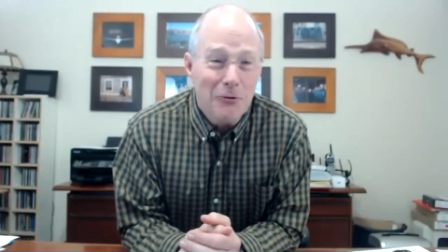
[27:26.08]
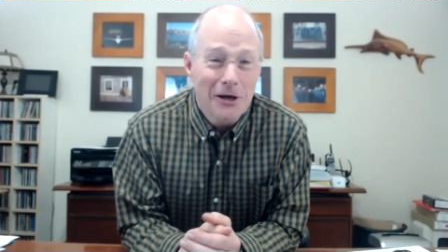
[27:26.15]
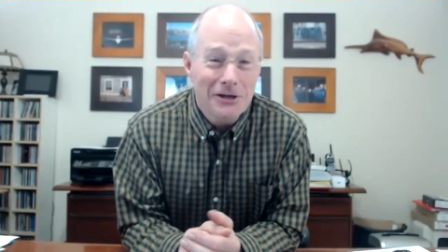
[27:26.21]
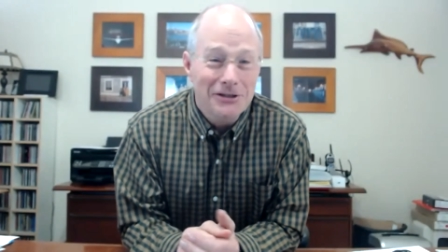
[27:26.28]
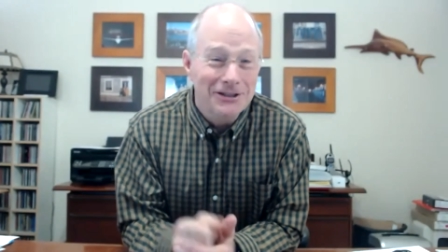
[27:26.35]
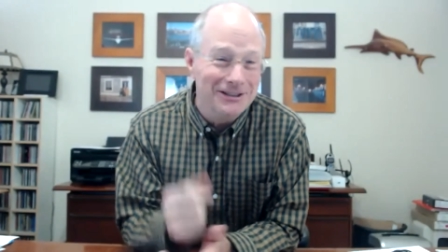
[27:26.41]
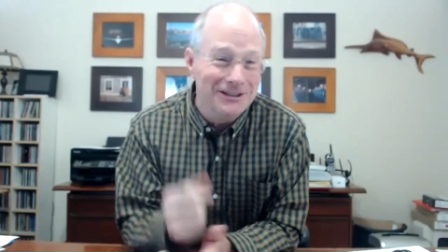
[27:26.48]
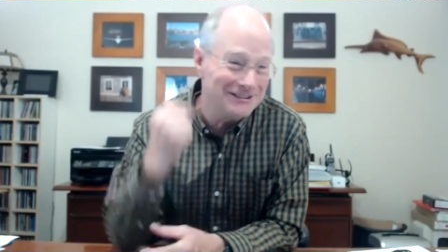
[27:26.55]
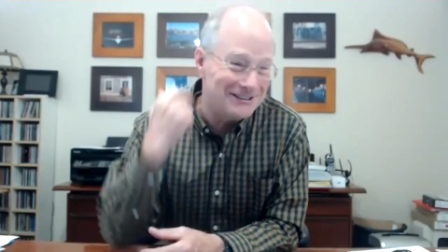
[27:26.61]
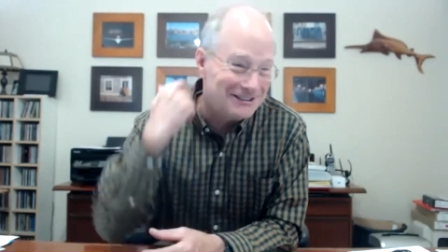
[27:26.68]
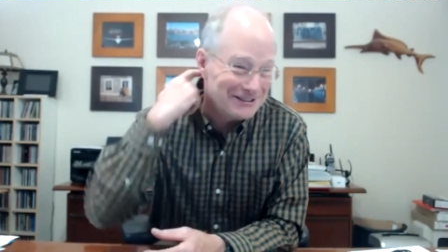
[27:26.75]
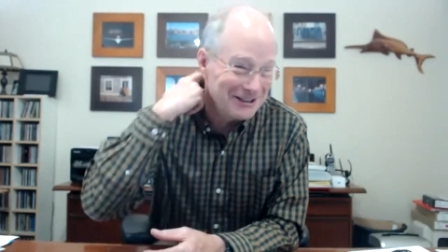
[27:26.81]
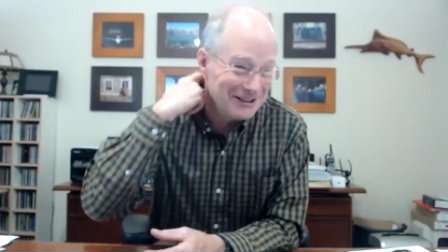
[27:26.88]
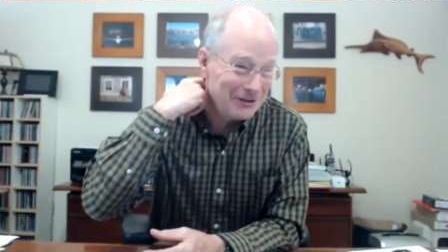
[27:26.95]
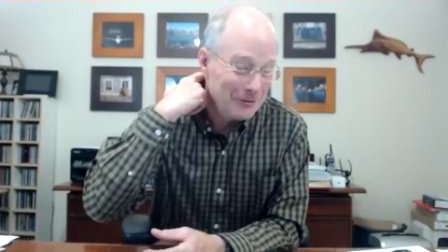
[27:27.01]
president's
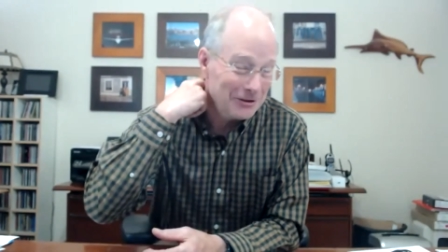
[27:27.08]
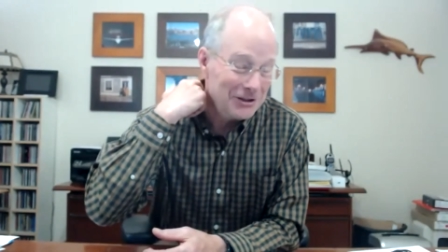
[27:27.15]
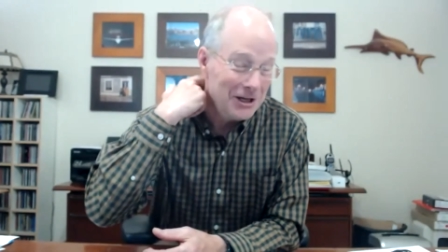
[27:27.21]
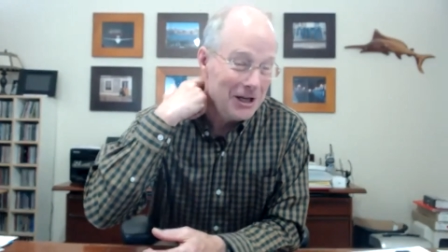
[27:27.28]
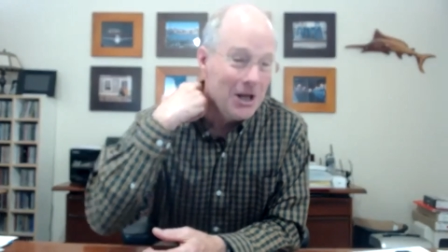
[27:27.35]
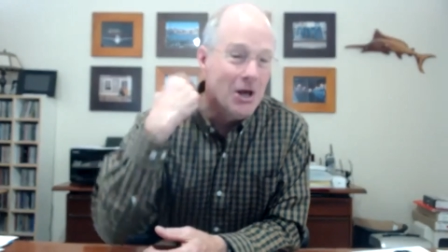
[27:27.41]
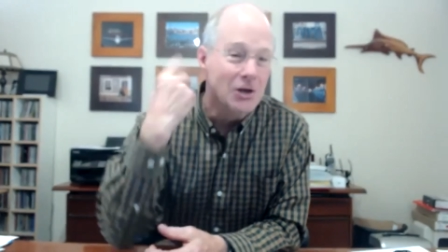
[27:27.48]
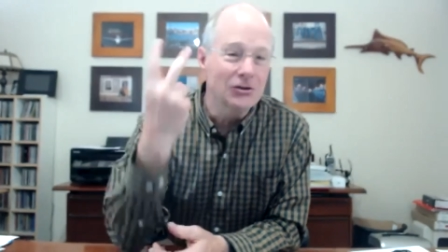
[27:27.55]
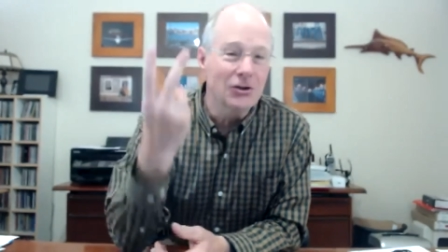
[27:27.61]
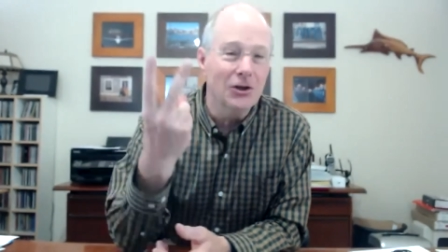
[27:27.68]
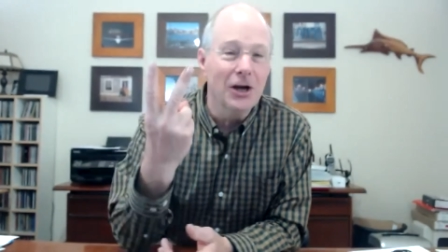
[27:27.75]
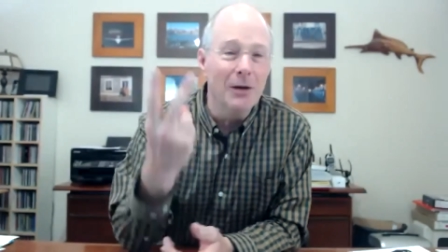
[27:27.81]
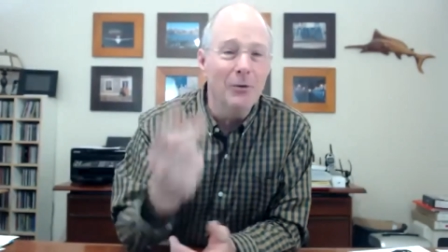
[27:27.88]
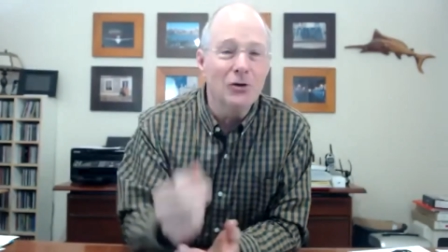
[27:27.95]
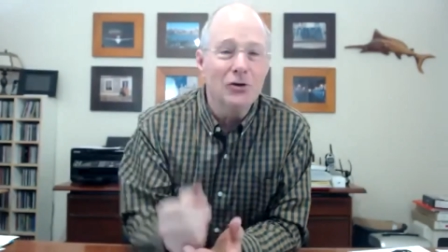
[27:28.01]
distinguished. So, the
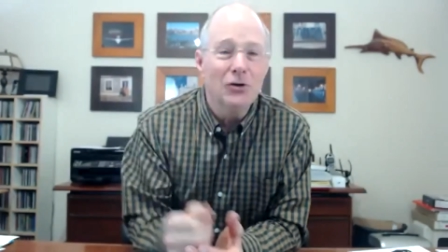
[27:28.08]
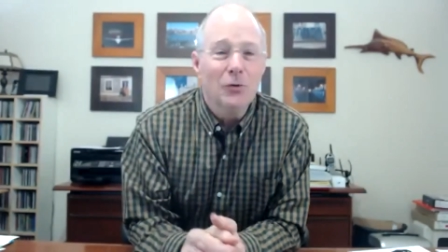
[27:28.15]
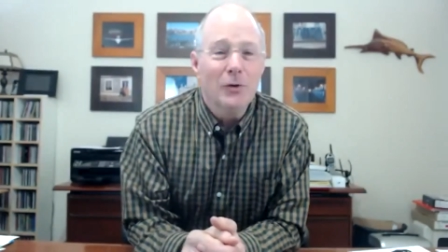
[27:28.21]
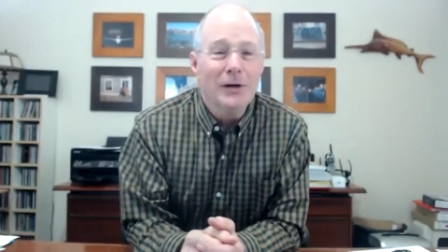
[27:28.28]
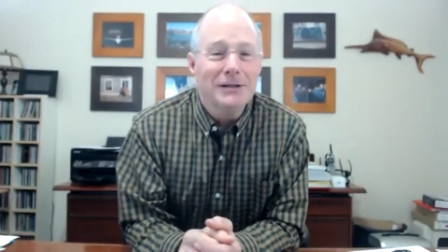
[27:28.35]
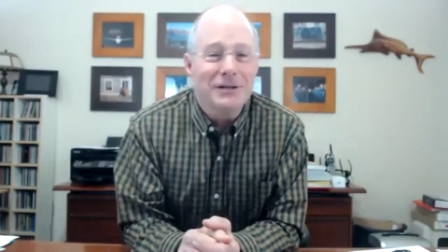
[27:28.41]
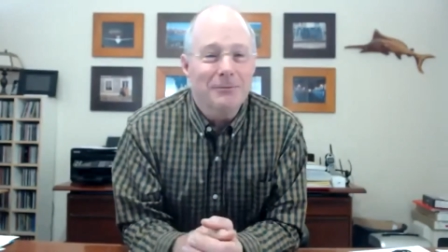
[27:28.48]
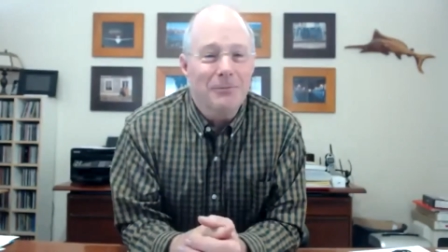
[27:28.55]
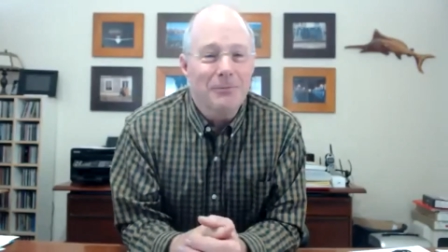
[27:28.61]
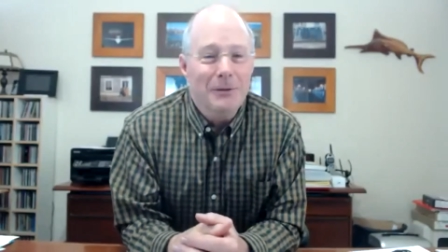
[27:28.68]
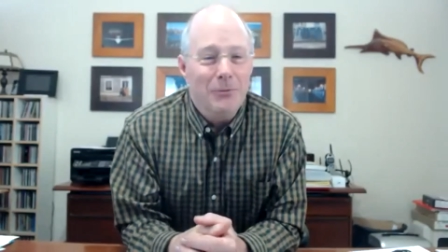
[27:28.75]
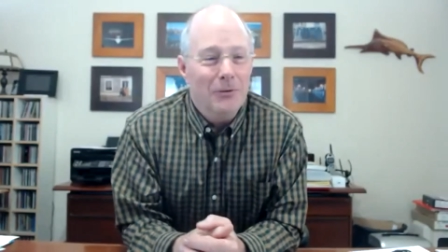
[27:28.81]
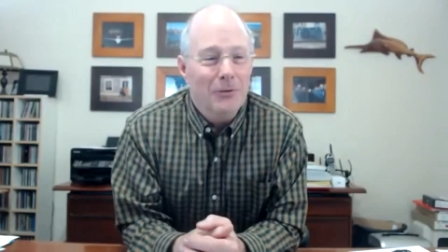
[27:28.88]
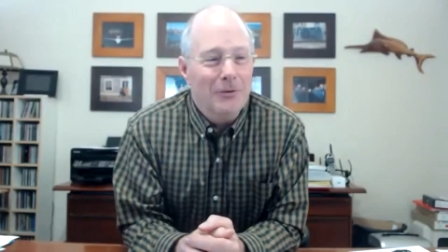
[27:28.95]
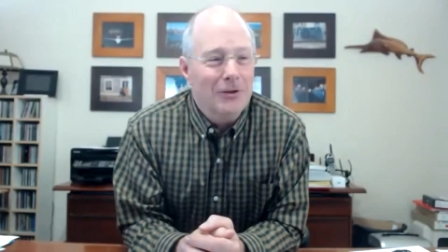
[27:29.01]
number two reason
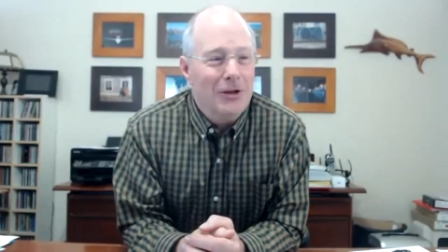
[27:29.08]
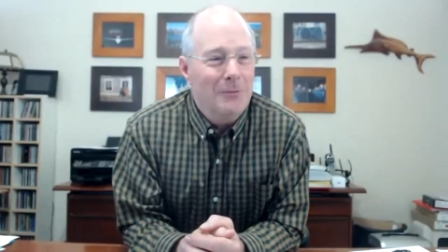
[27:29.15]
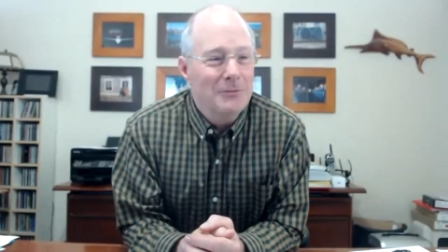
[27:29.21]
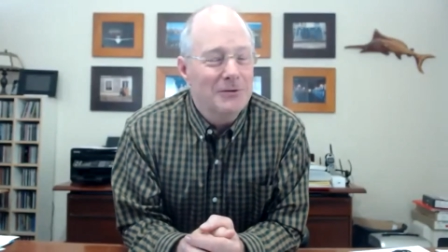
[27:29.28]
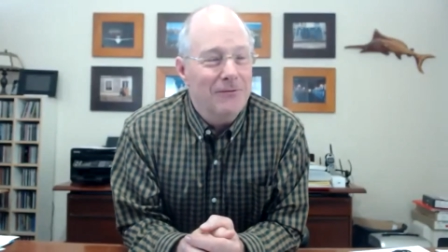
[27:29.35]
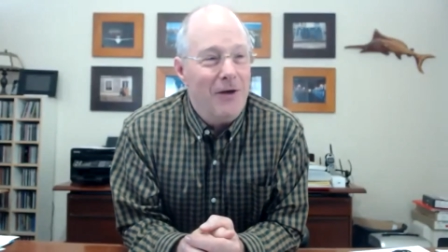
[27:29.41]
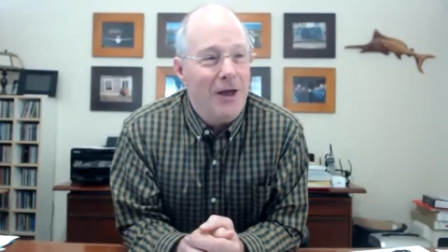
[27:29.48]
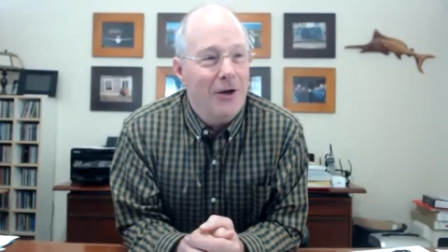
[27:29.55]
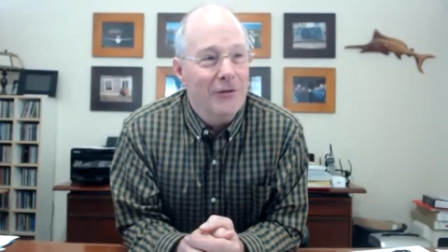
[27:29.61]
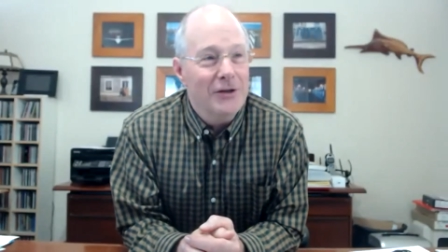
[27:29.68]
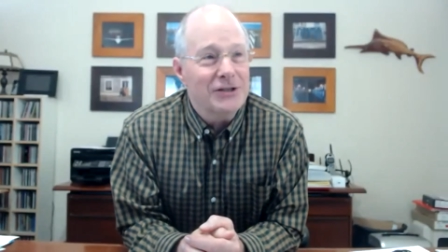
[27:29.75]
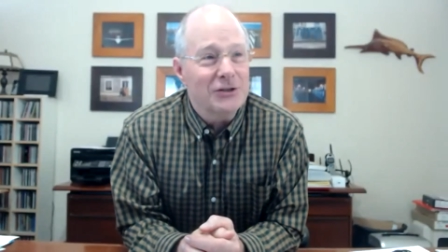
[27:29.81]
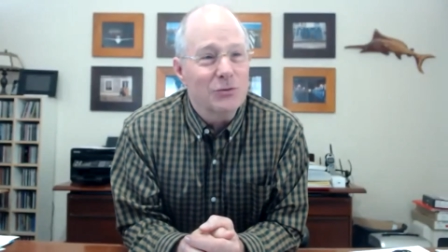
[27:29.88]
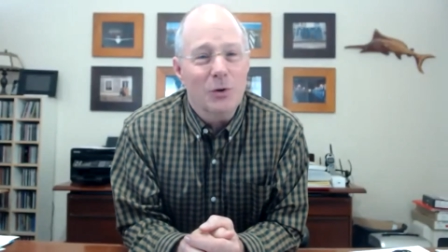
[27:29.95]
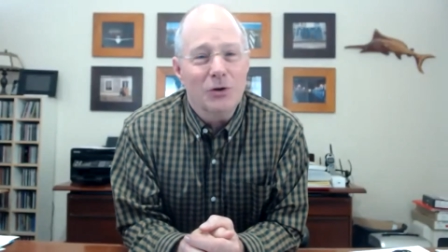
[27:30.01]
people clubs fail.
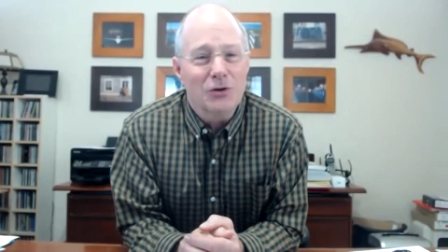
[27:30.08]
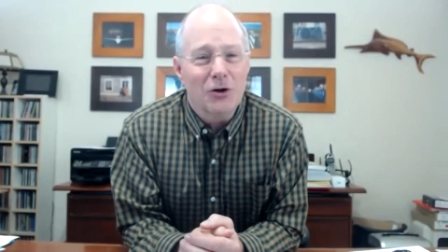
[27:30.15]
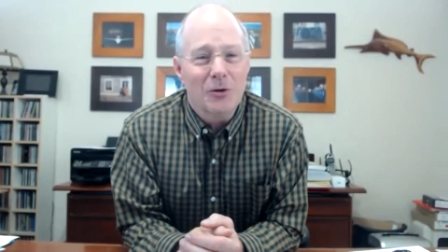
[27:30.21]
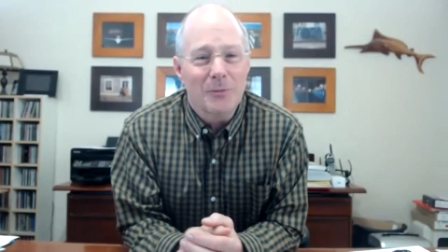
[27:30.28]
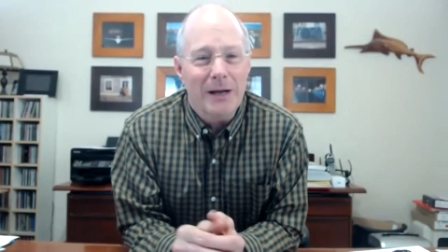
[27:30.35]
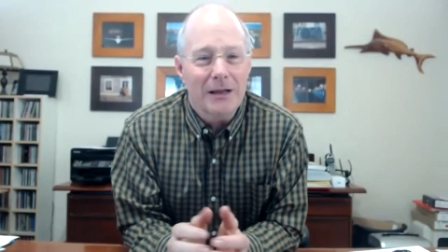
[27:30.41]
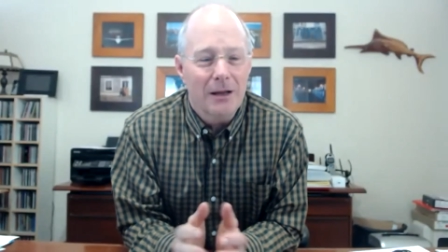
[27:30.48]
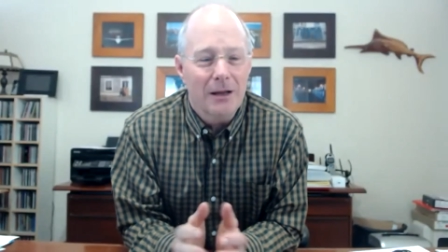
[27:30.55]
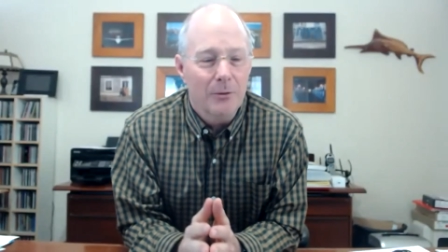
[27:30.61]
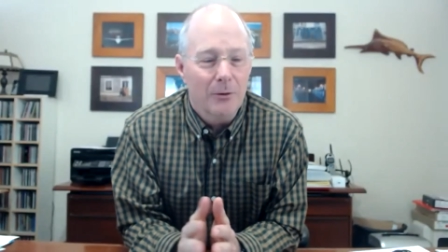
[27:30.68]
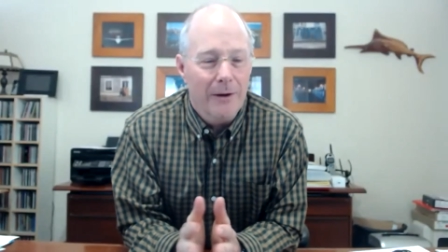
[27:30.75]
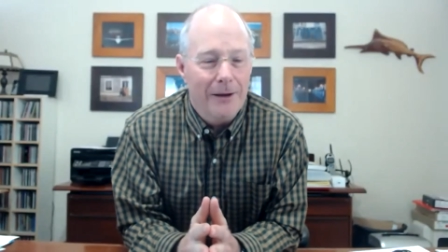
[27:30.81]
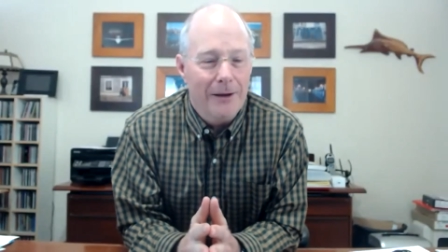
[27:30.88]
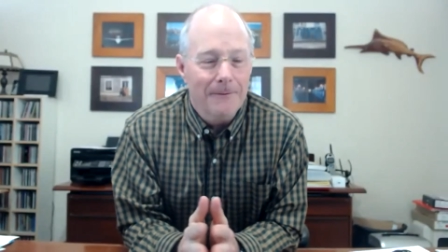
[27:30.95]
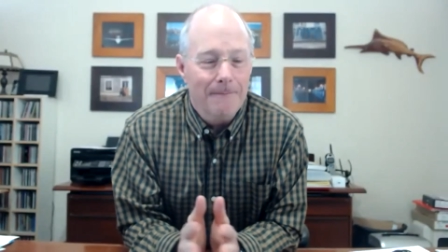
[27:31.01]
This is what turned my club
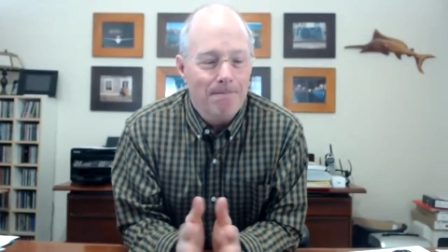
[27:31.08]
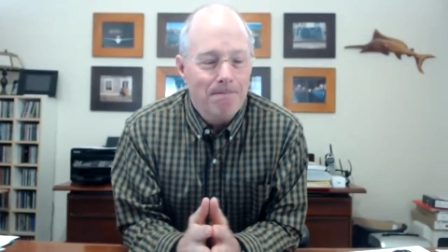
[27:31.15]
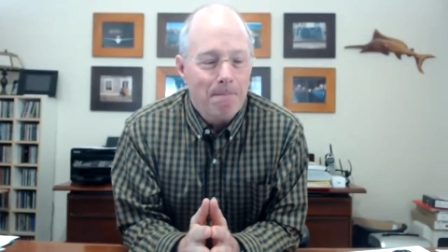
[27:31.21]
around.